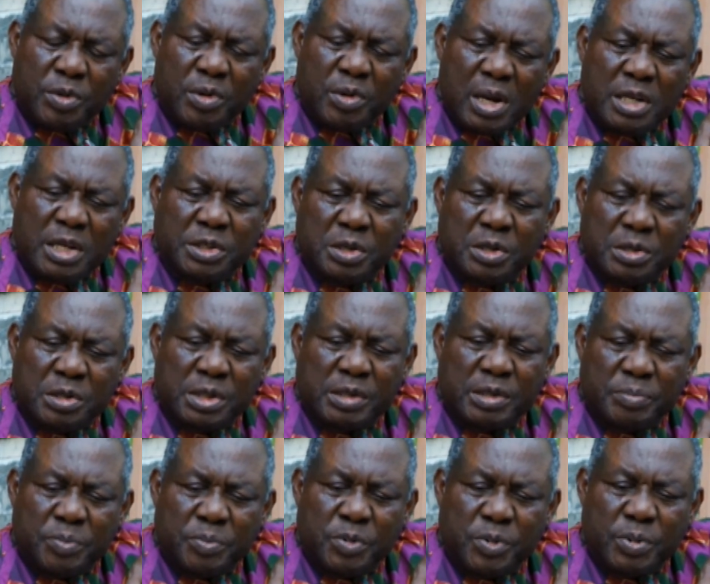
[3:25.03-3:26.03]

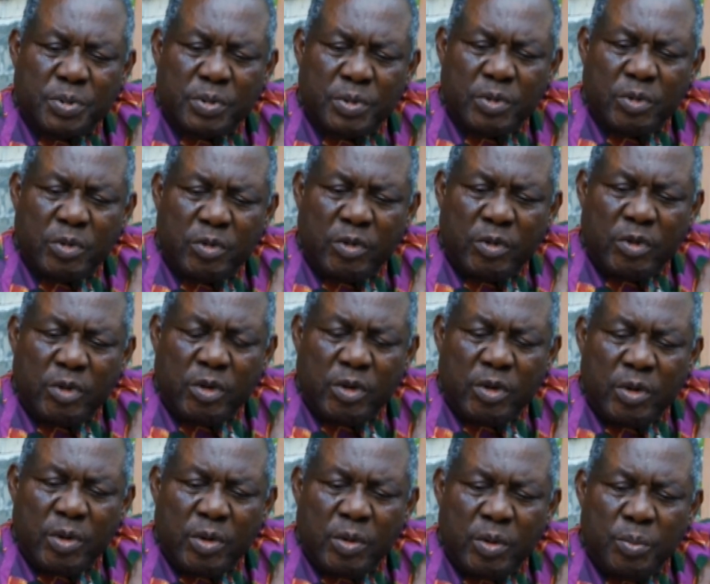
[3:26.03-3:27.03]
relationship
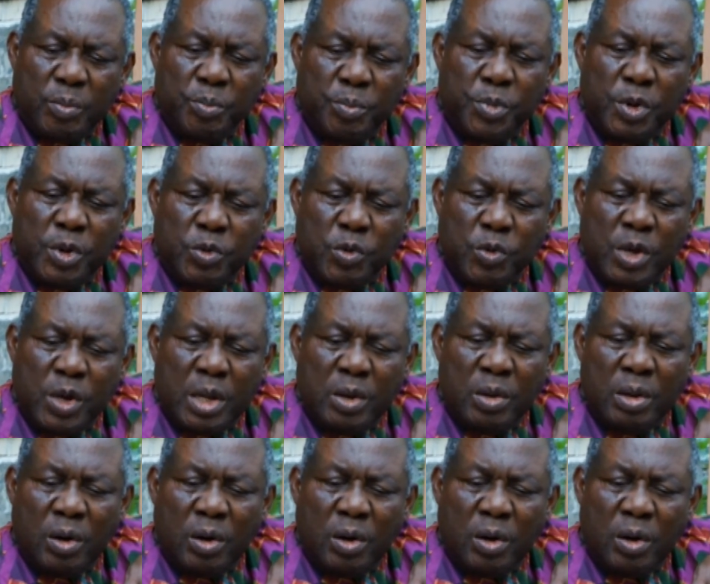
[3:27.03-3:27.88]
between